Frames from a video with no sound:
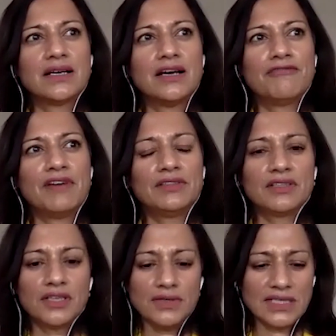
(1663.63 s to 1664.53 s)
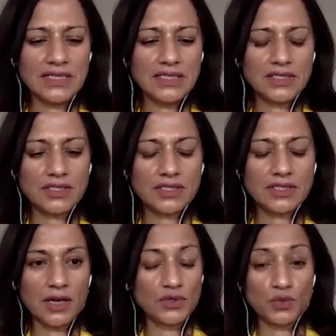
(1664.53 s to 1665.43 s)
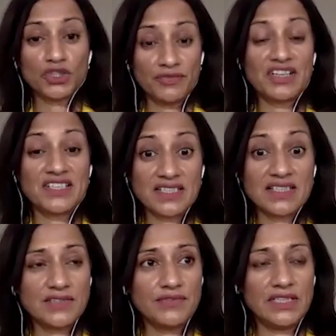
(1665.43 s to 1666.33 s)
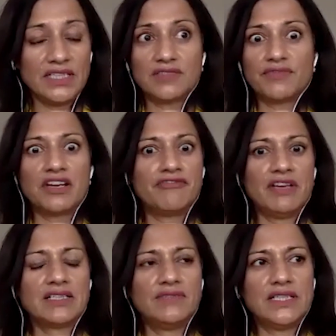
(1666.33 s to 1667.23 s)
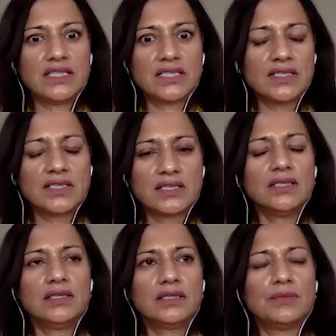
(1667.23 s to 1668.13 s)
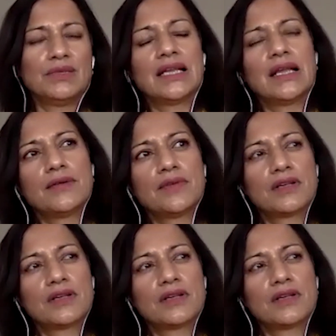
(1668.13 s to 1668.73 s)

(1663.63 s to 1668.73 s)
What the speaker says: I found that those leaders, and I was watching very successful leaders, very effective leaders, and I studied them, and I